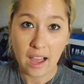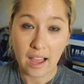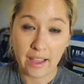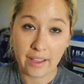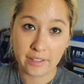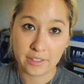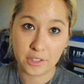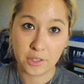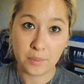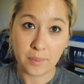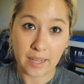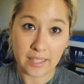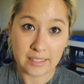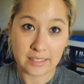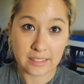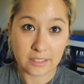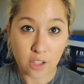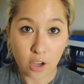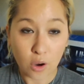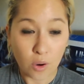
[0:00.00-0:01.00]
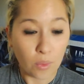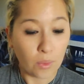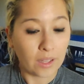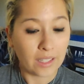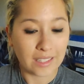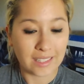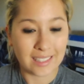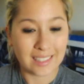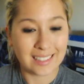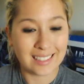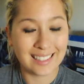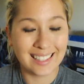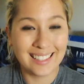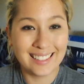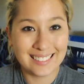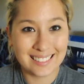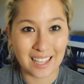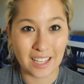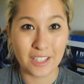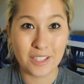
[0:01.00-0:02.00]
As you might know,
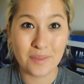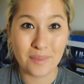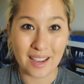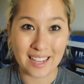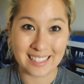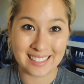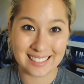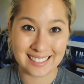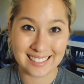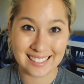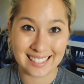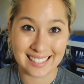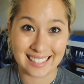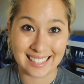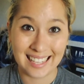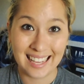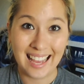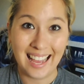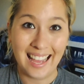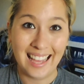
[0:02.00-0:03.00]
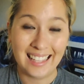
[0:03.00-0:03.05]
as you might see,